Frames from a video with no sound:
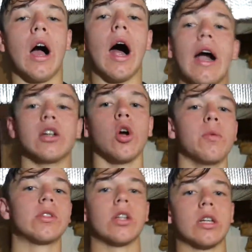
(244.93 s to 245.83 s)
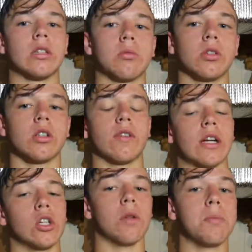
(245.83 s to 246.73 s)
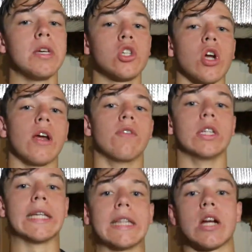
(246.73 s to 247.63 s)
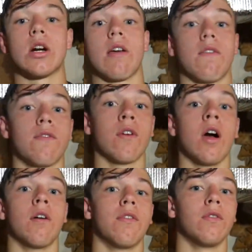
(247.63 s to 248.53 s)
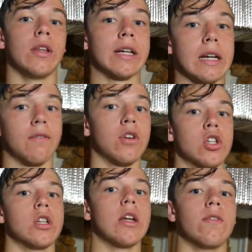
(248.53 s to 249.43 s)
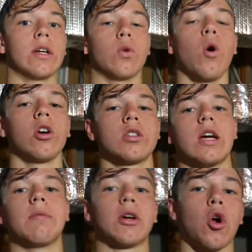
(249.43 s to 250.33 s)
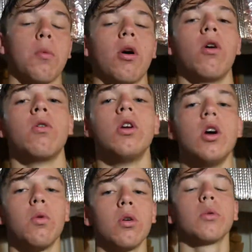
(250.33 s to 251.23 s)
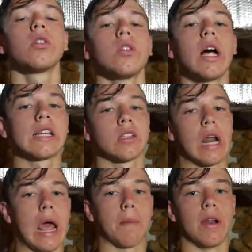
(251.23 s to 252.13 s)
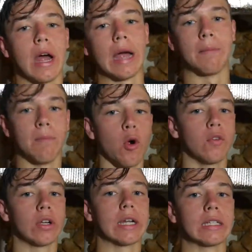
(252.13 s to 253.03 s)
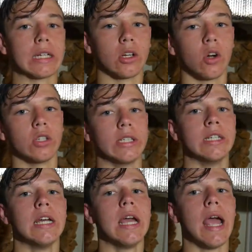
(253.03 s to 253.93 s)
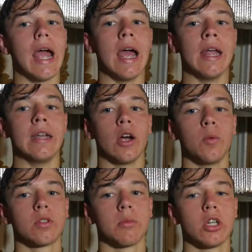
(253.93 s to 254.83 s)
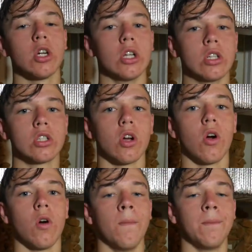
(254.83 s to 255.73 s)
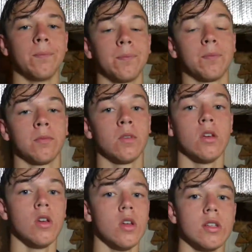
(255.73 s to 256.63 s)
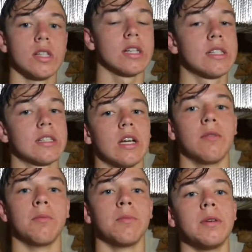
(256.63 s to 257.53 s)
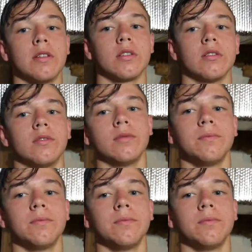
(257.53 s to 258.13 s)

I just hope it's gonna get some good stuff. I can go to the beach. I have a lake there, and I have a uh, lake I can fish in. I have like a water slide on my GoPro. We're, there's a lot that's gonna happen. I'm hopefully I can get it all in, and I hope it's gonna be good. And so, see you guys next time. Peace.